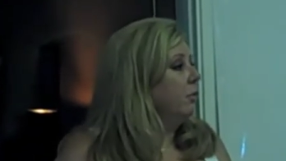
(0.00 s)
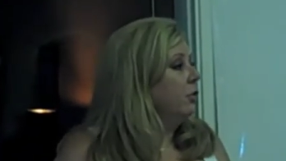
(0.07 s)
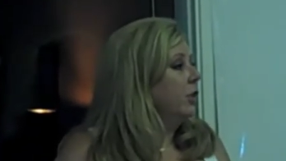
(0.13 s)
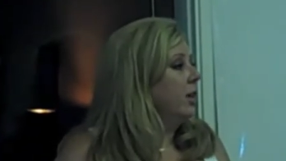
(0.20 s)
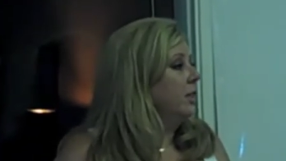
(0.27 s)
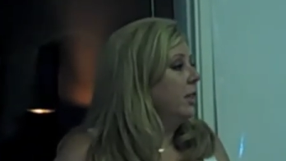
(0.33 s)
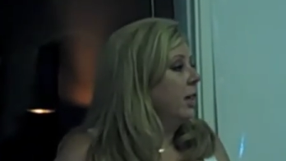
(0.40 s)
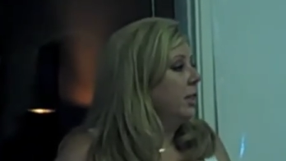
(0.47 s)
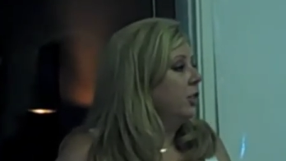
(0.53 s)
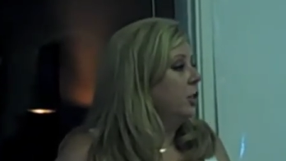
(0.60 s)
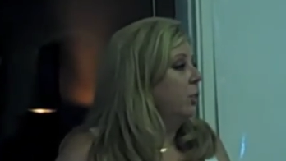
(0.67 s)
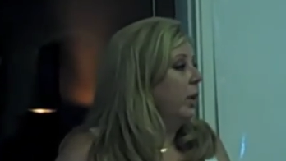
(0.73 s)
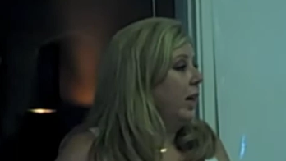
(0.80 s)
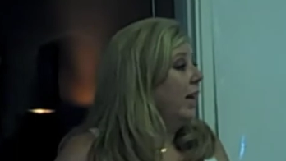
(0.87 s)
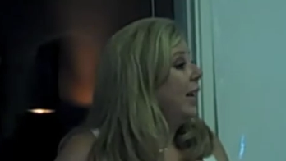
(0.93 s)

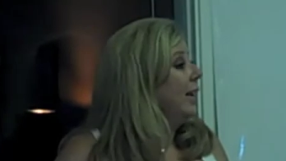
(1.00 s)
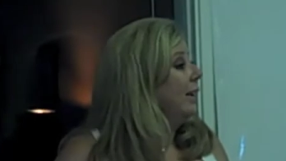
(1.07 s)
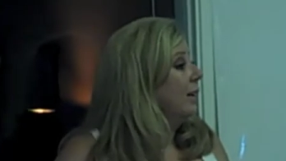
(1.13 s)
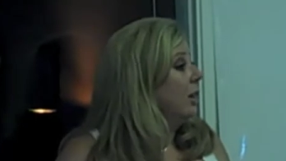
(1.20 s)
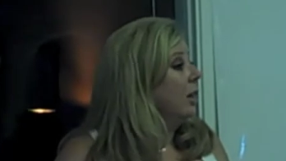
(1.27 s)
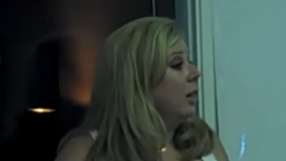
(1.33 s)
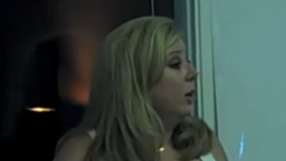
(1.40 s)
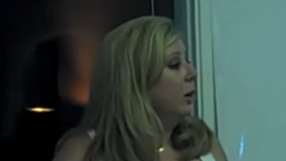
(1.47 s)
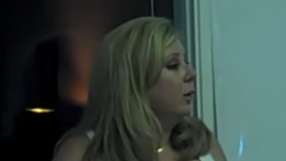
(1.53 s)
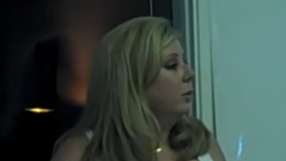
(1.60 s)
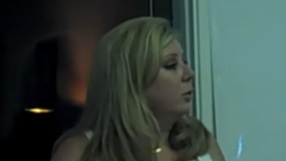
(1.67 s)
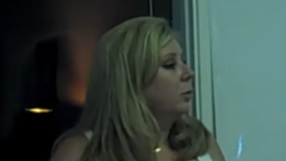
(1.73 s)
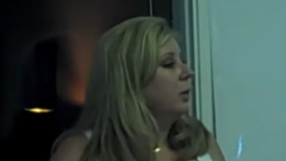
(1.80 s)
transaction went ahead and closed.